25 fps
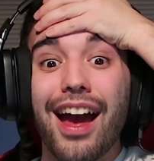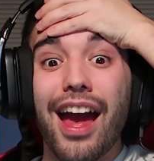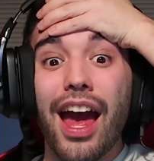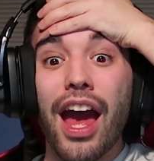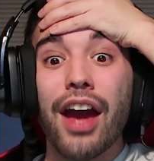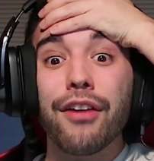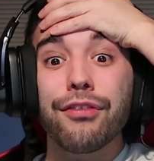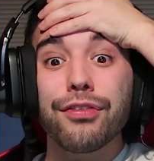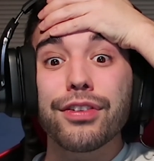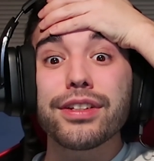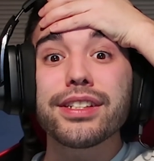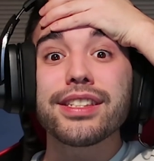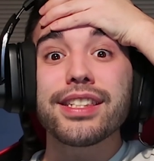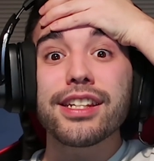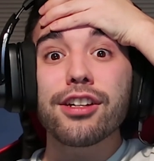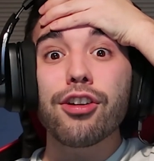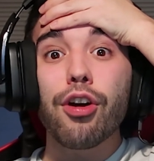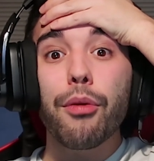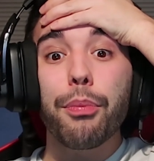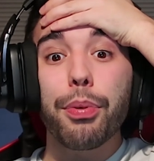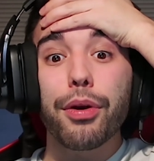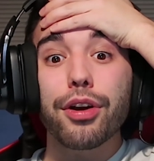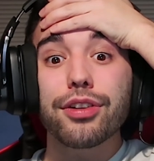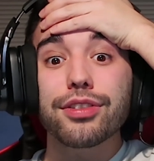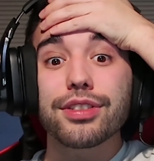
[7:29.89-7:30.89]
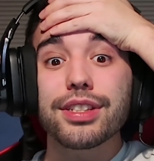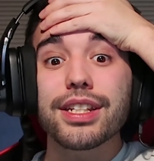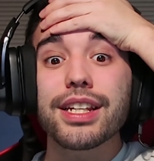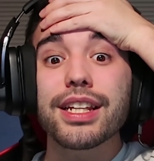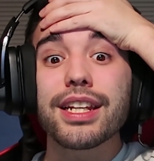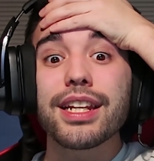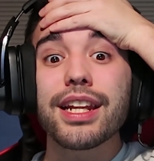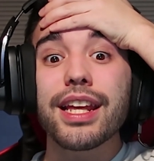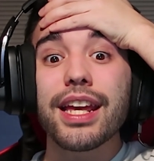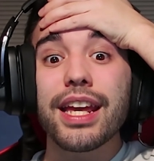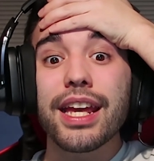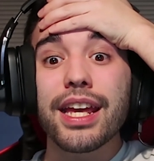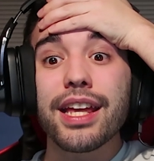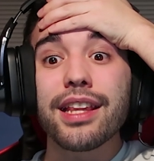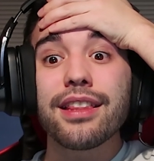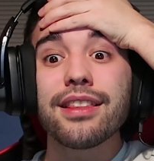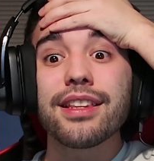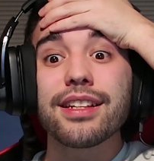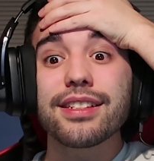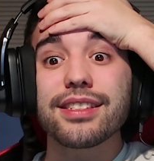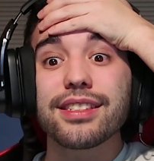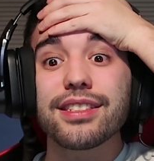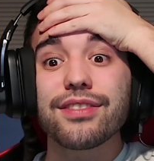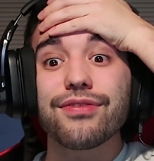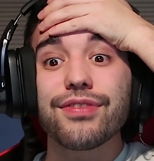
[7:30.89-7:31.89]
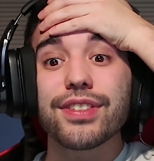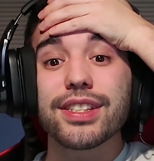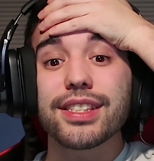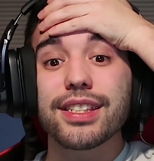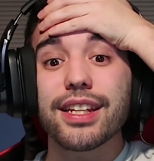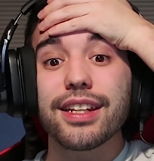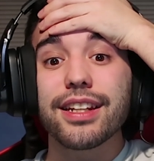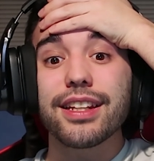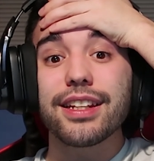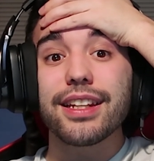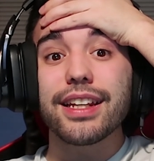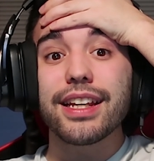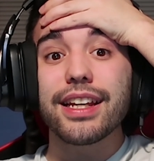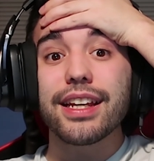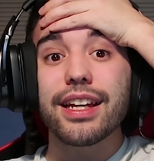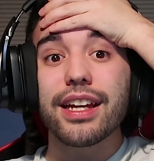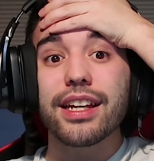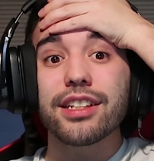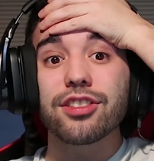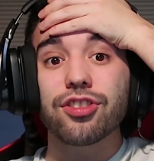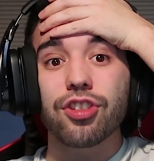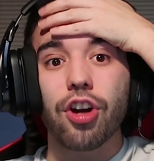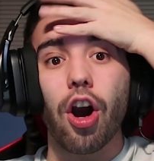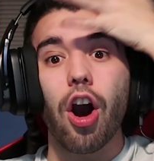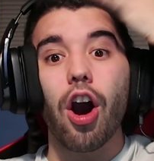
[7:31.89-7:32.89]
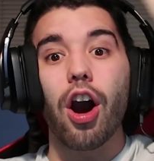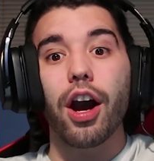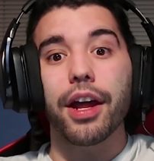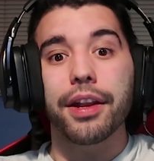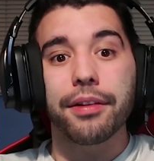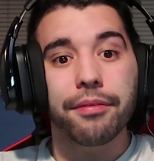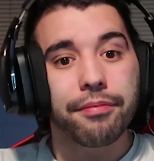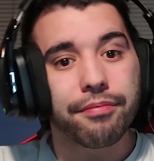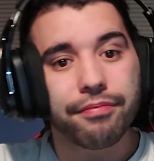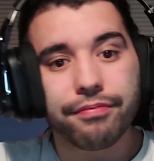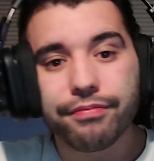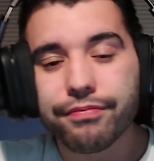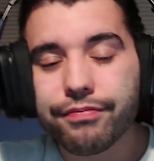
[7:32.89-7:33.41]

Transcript: Every single person in this vicinity is gone.